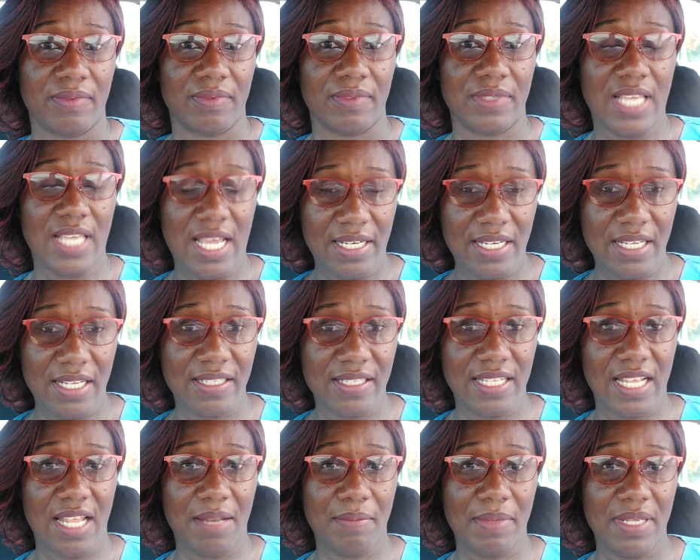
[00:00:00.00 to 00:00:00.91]
You
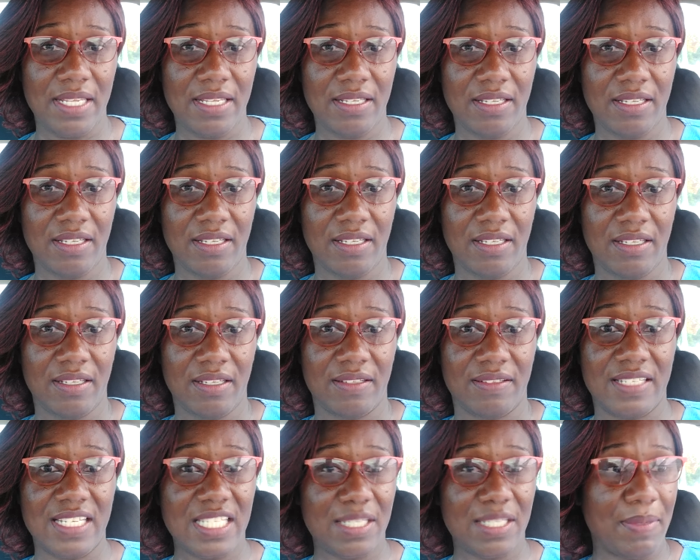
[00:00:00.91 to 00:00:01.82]
understand me?
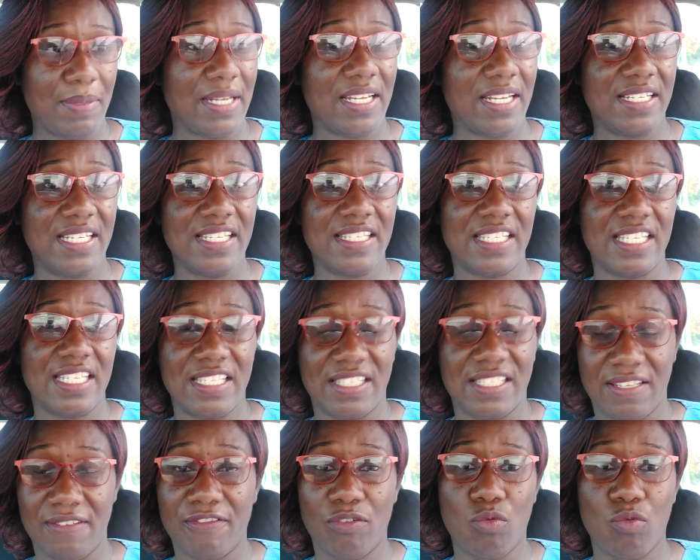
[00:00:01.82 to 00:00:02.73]
This made the
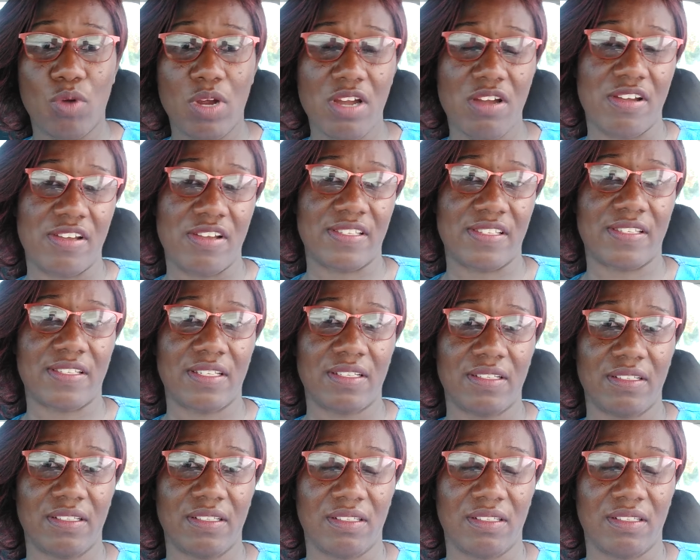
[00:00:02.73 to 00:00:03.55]
disease even worse.